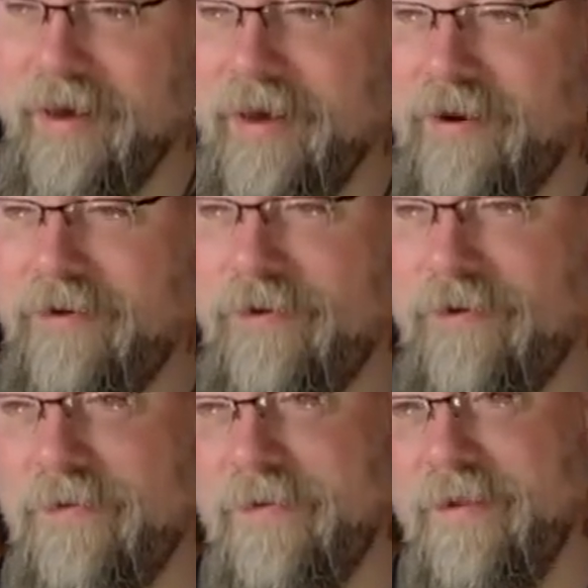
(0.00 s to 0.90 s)
I don't know.
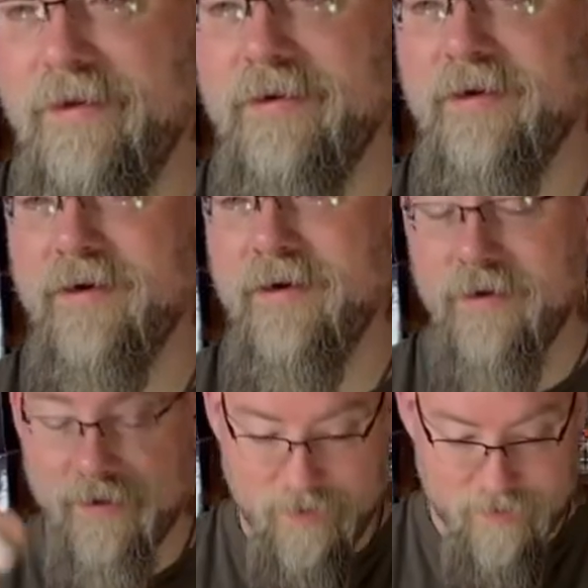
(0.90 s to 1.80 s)
It's like
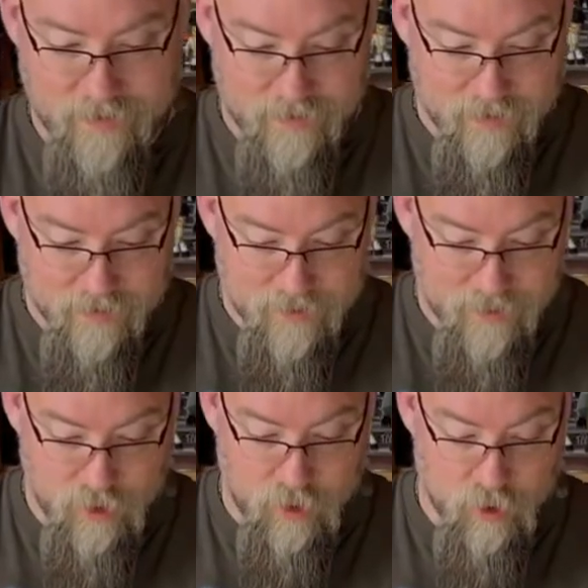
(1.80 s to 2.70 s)

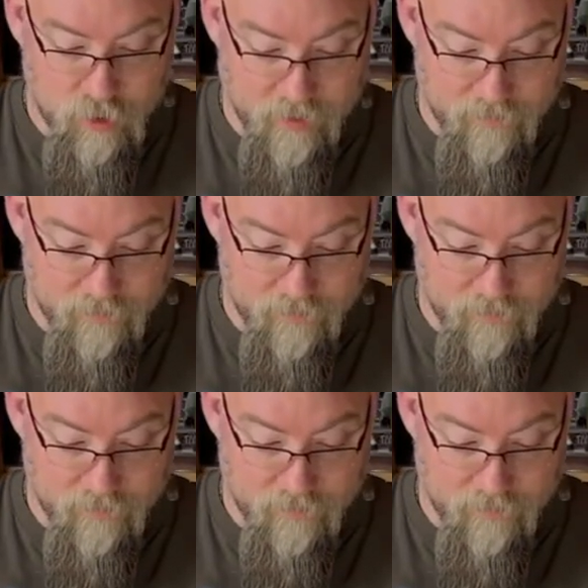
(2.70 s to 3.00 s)
just a straight